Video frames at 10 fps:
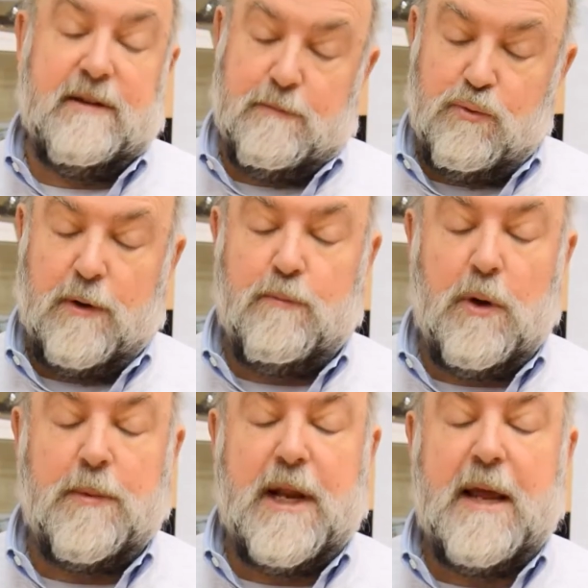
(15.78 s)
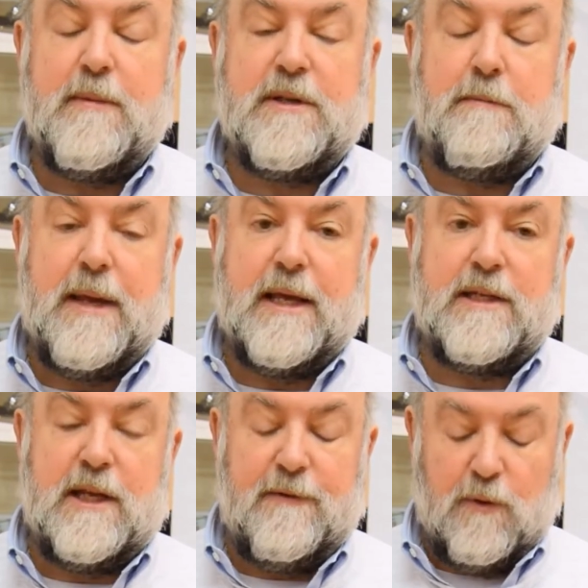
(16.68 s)
Proper name is a
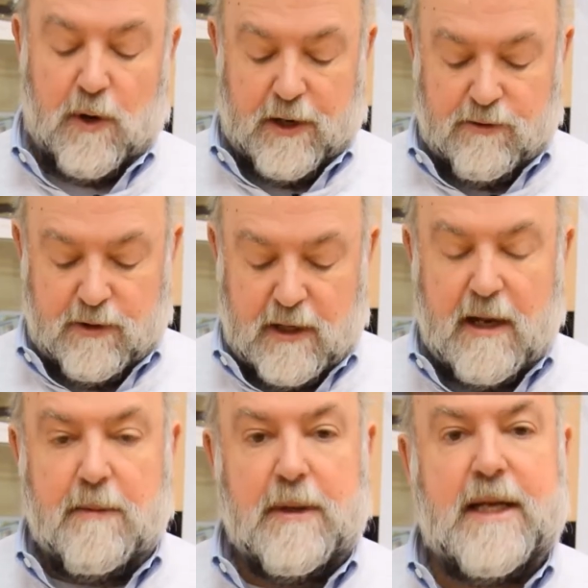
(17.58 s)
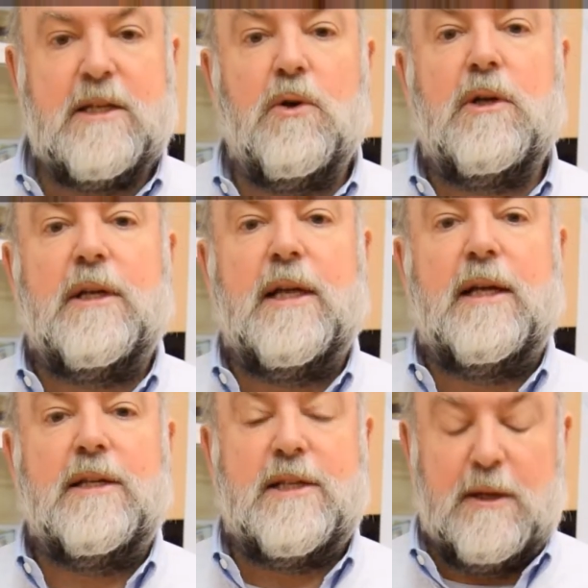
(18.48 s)
BST-400, but let's look
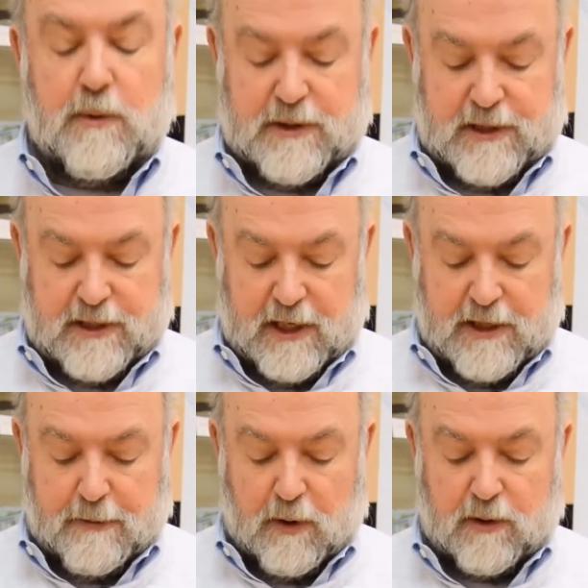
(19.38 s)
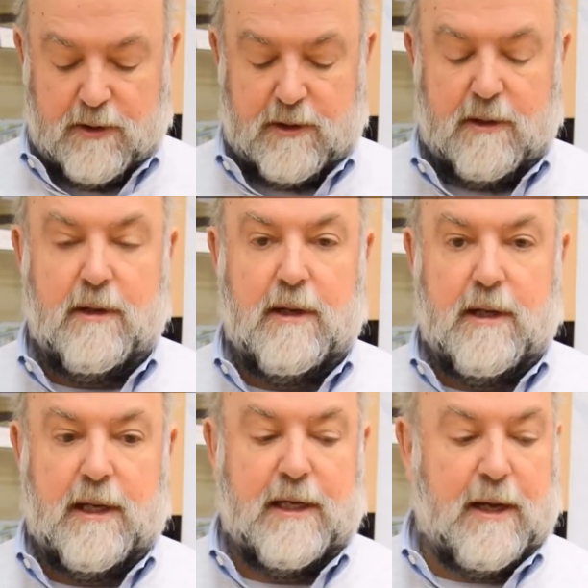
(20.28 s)
and see what's inside the box.
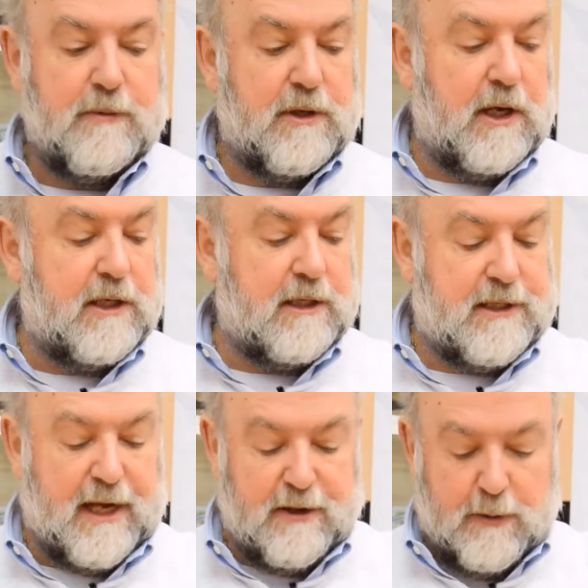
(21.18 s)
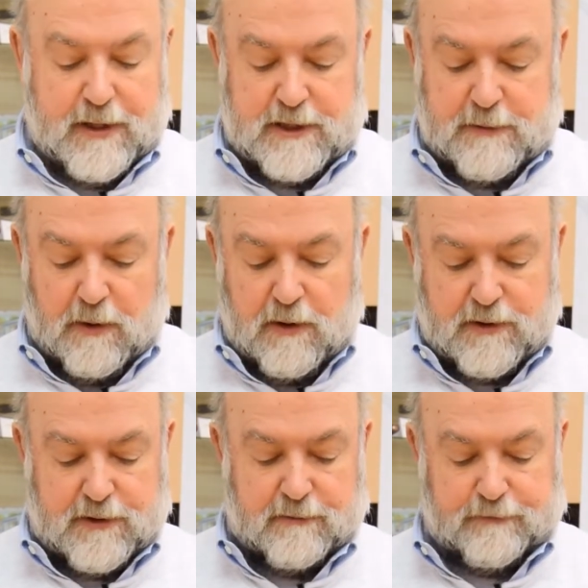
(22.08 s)
Here comes a nice little Sound Oasis box,